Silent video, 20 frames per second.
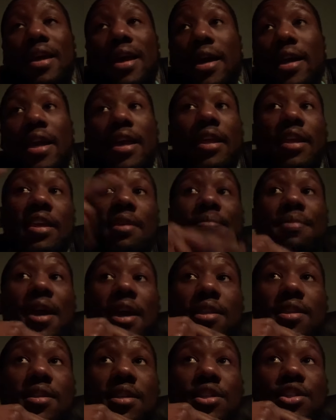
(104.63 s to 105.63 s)
I gotta get
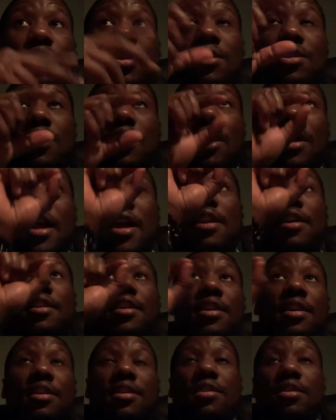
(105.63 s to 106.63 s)
back to this shit and start
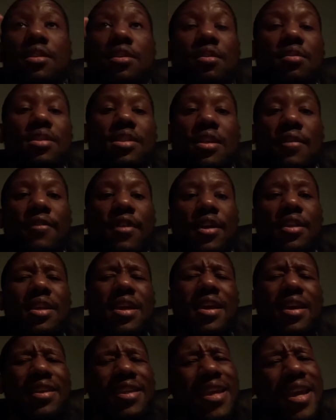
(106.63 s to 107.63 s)
editing, you know, and stuff like
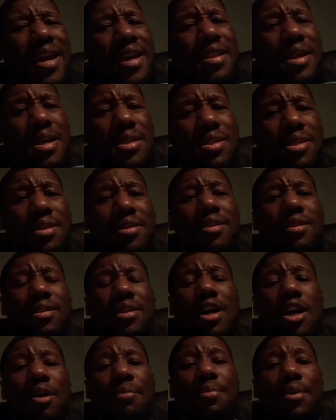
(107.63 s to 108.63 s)
that. Yeah, that's good
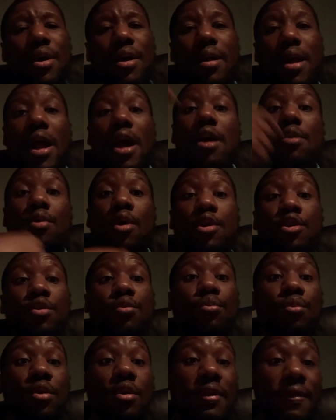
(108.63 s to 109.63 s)
and all, but how are
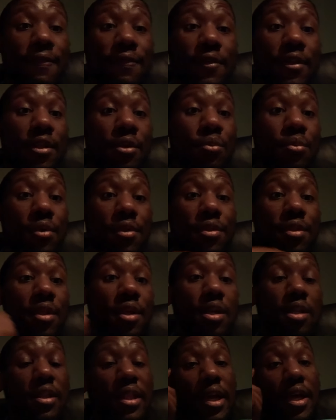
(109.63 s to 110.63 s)
you really feeling within?